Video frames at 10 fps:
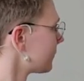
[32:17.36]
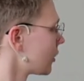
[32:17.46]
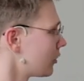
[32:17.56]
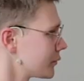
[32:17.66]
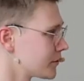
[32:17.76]

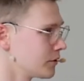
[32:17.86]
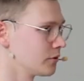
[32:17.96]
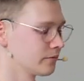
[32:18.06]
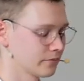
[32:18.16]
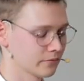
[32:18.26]

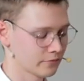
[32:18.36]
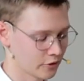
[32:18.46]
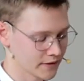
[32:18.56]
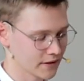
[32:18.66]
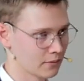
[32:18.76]
also, for
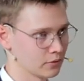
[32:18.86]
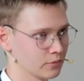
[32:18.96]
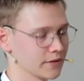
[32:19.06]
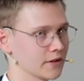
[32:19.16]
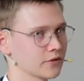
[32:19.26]
example,
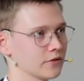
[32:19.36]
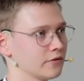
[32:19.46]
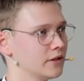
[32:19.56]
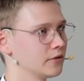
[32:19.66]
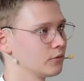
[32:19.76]
with such a
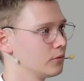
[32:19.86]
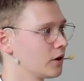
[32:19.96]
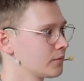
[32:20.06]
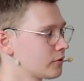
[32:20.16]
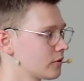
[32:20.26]
feed-in
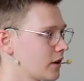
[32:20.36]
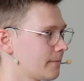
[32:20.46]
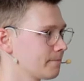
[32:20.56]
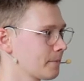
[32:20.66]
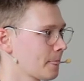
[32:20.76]
reward
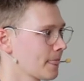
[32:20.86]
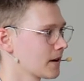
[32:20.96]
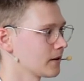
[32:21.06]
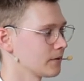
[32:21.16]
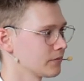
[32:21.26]
program
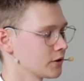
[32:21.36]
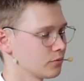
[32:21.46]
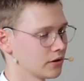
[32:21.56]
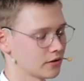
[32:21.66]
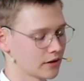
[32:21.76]
um, that
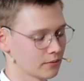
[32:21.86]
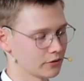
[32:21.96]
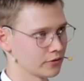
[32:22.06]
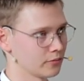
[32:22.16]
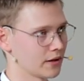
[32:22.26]
we are able
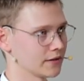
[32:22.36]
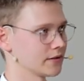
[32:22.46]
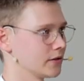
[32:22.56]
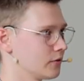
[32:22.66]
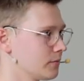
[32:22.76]
to balance
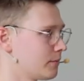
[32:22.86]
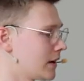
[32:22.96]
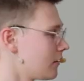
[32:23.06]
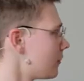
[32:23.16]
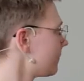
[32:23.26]
the grid
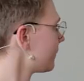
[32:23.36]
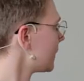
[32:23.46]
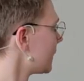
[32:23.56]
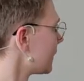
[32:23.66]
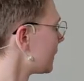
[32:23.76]
better,
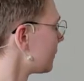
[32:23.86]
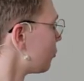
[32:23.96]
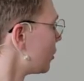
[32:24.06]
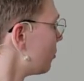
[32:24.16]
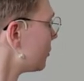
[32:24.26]
um,
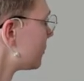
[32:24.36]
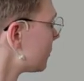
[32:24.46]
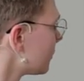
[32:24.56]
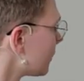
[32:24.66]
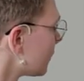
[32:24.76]
we would
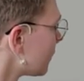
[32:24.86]
uh,